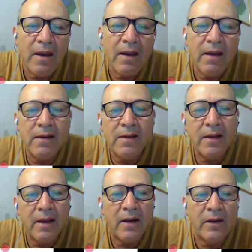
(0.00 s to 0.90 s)
and
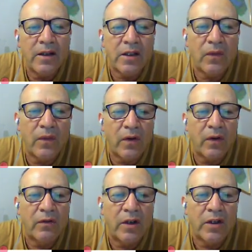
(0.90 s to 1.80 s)
the end of the second
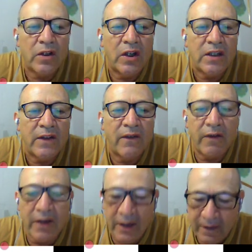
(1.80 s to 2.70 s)
floor. The result is
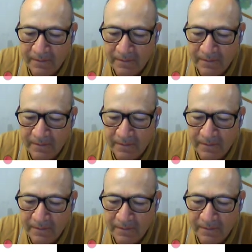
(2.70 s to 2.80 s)
webinar.